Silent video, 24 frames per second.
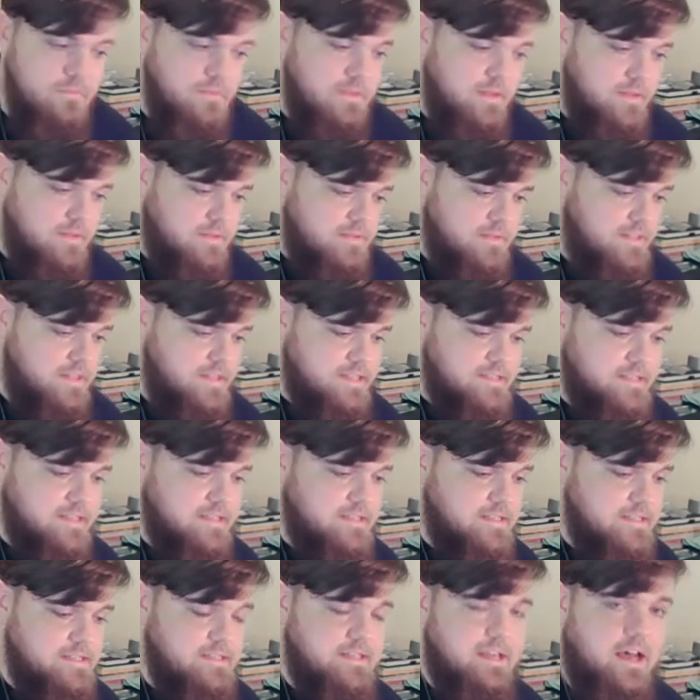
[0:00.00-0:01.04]
This
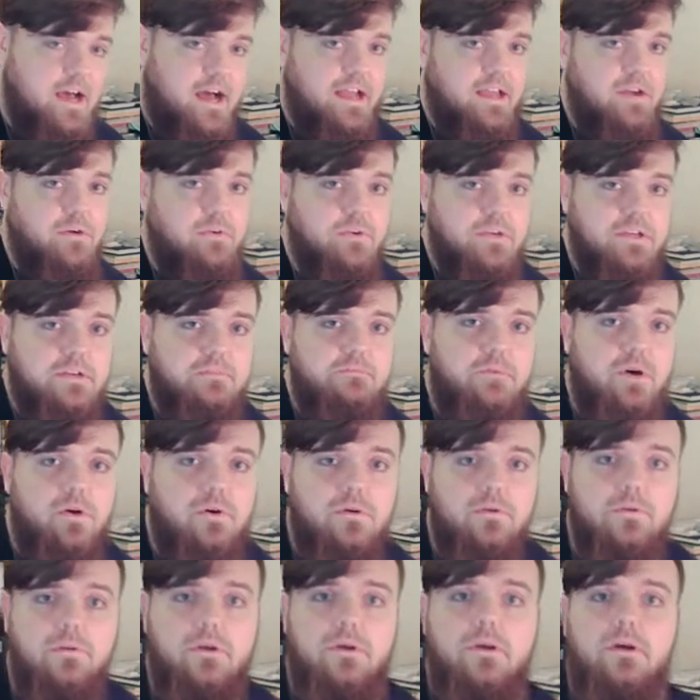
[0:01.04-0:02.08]
is the Ionian
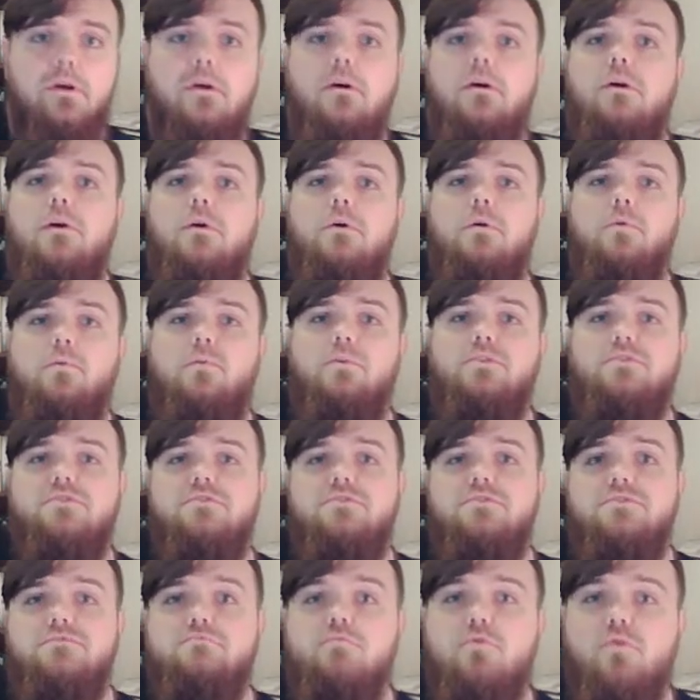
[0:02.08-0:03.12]
Mode, which is
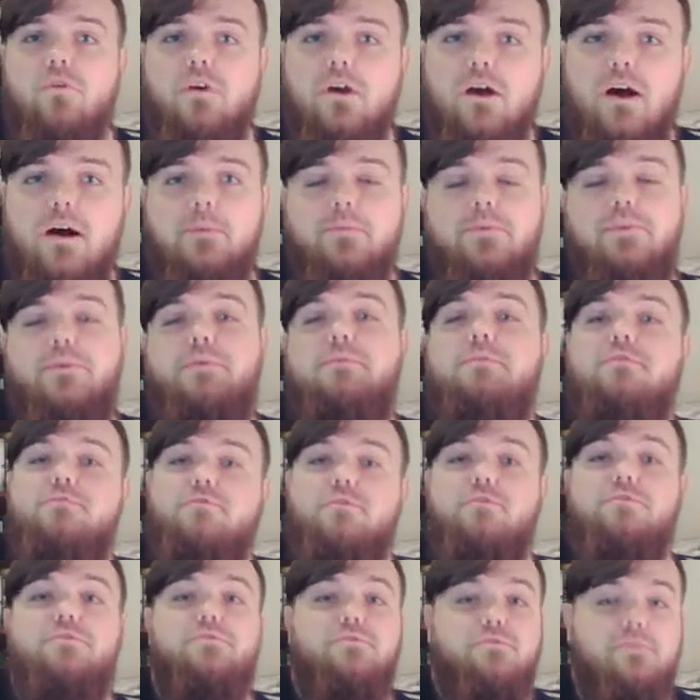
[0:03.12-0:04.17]
more commonly referred
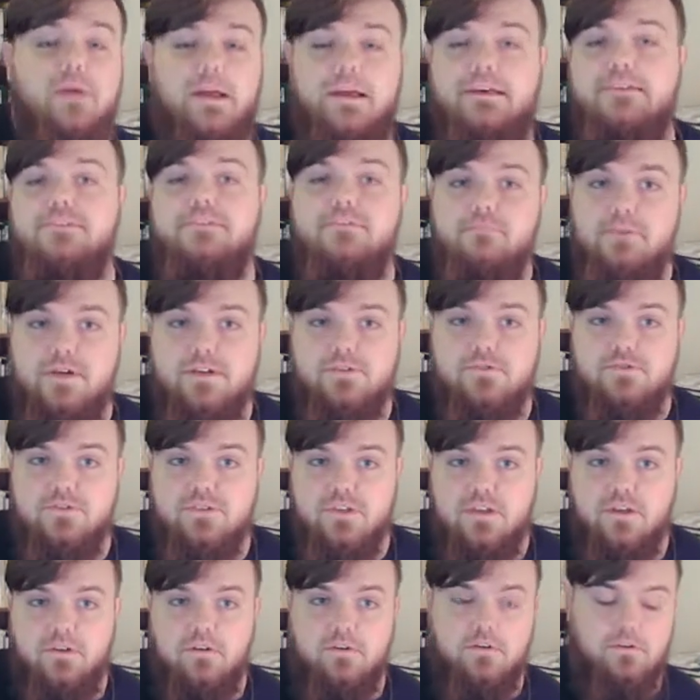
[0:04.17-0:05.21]
to as the major
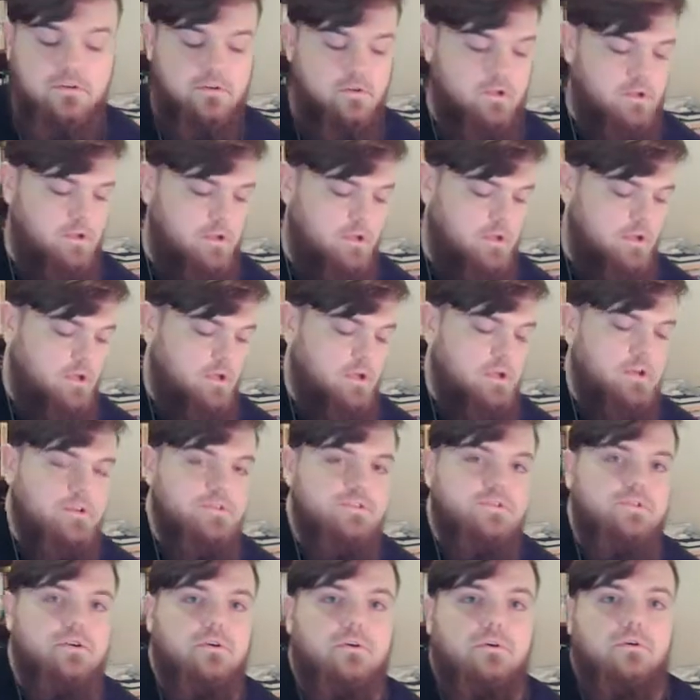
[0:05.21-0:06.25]
scale.
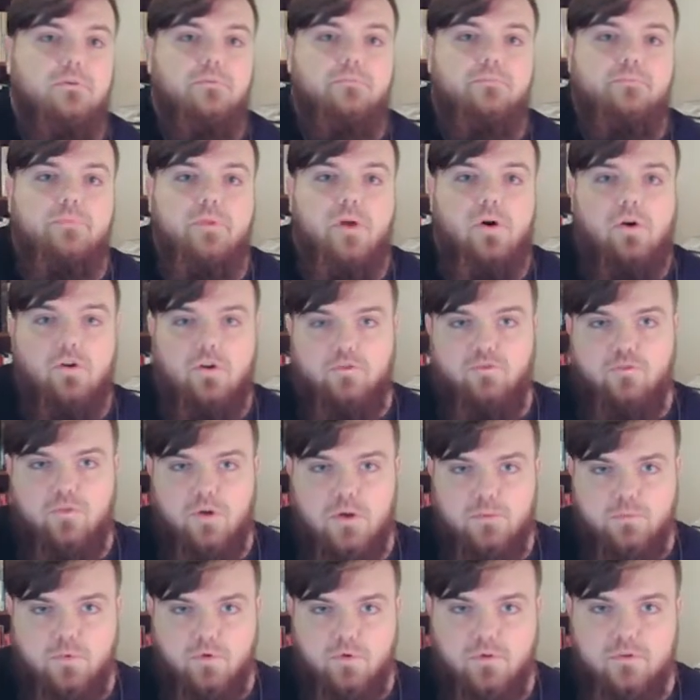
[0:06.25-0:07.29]
So, on our
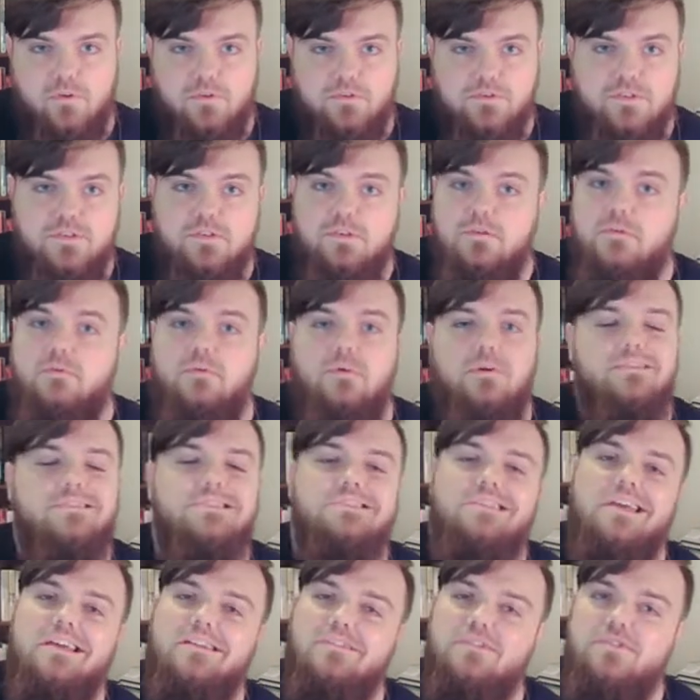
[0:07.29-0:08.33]
fretboards, we're in
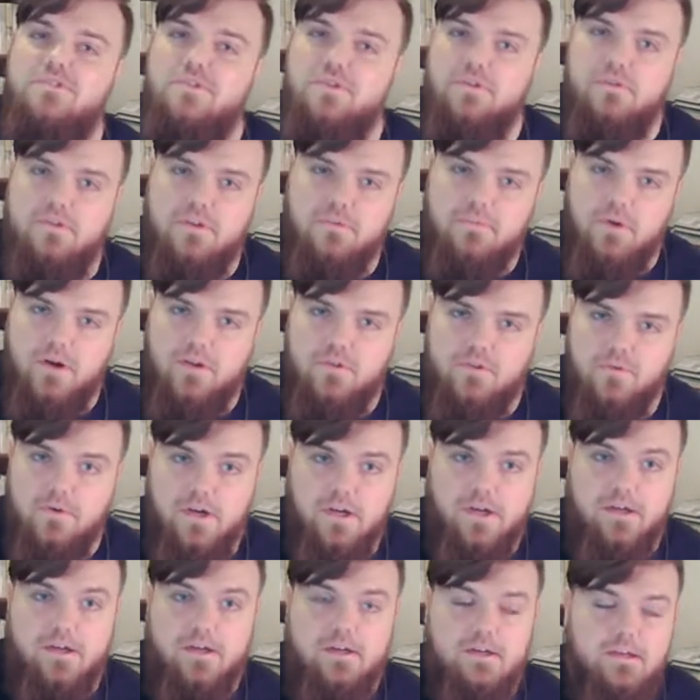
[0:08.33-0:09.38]
standard tuning by the
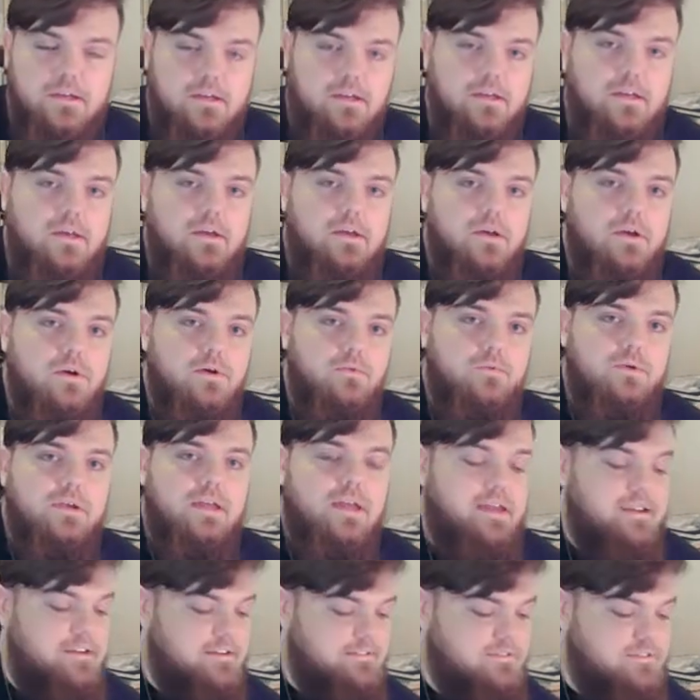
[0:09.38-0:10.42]
way, we
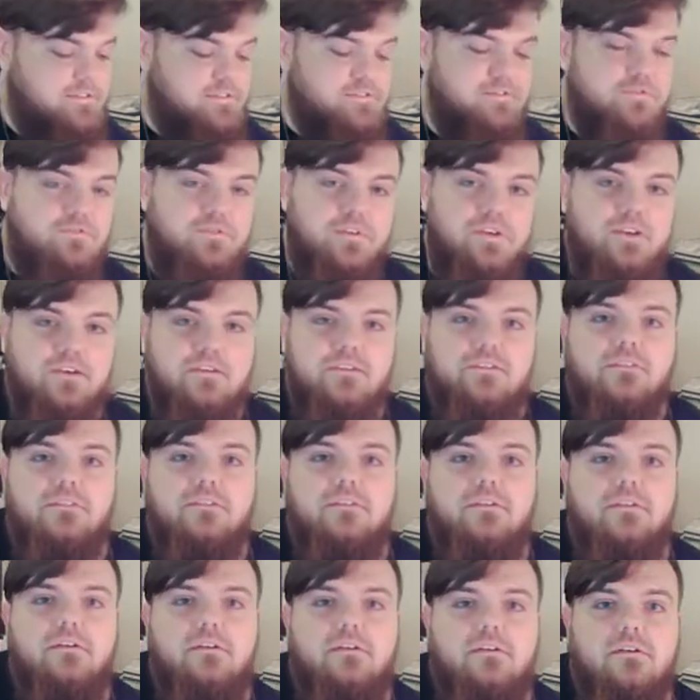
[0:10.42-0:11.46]
have the 5th
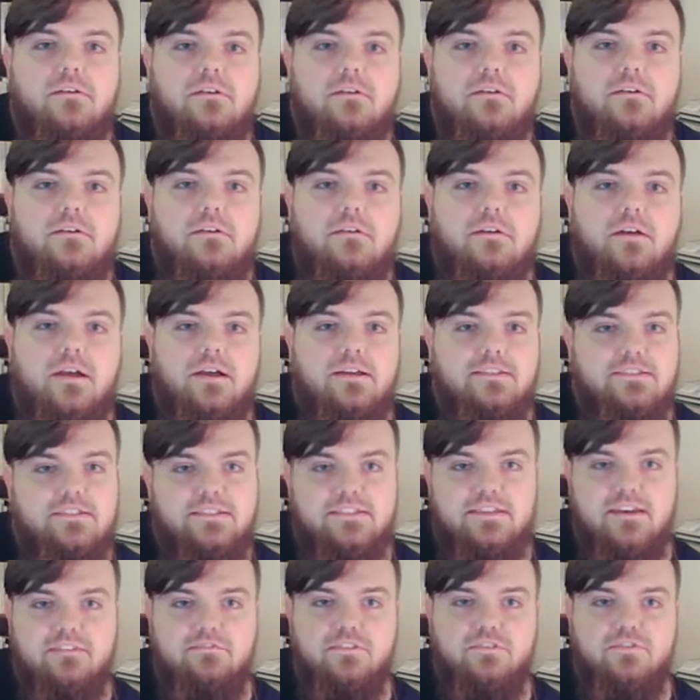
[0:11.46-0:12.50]
and
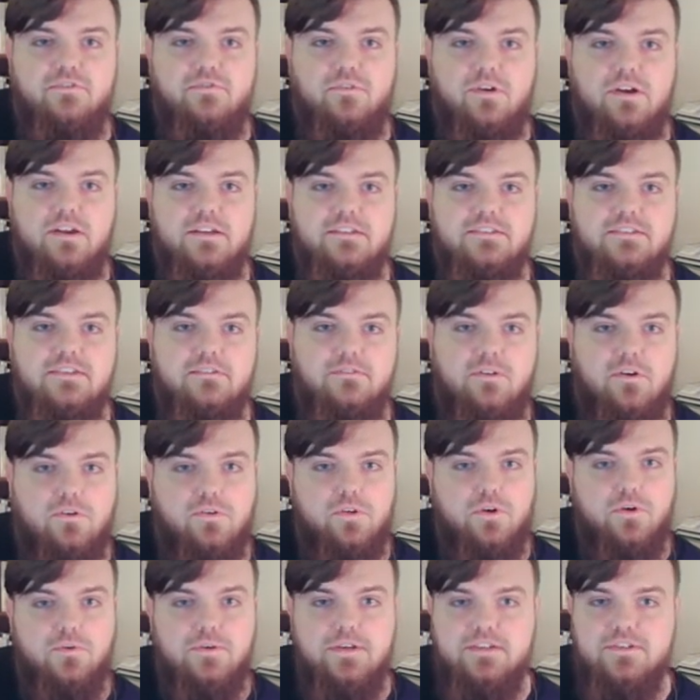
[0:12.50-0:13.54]
7th frets of our
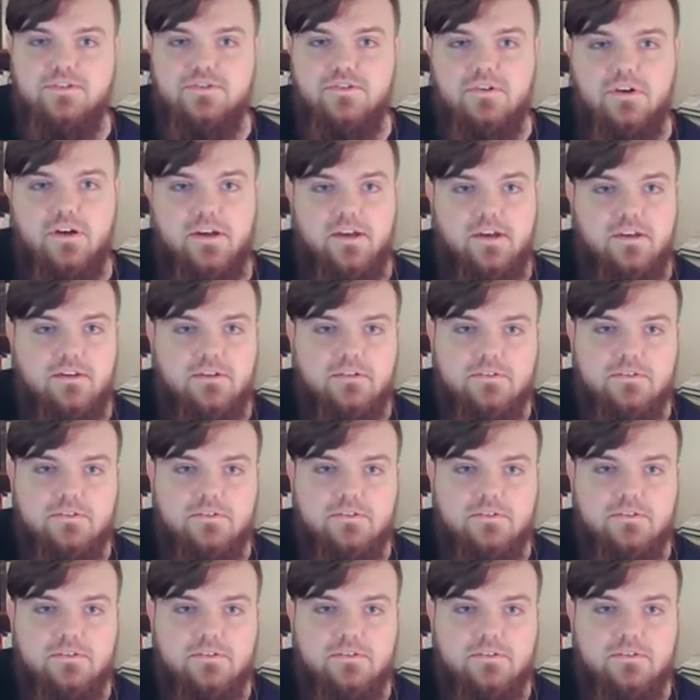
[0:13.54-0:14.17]
low E string.